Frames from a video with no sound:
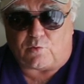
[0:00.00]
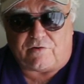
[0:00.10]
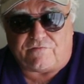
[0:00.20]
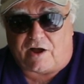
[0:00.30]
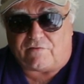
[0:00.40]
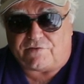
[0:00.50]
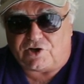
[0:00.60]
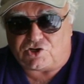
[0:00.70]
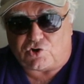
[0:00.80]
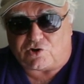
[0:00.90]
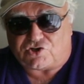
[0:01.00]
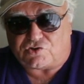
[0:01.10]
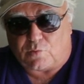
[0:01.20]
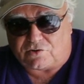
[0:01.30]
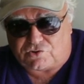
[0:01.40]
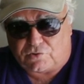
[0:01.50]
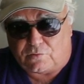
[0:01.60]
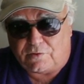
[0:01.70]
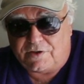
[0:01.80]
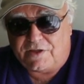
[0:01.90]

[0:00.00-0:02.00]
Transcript: were involved in the church as well too,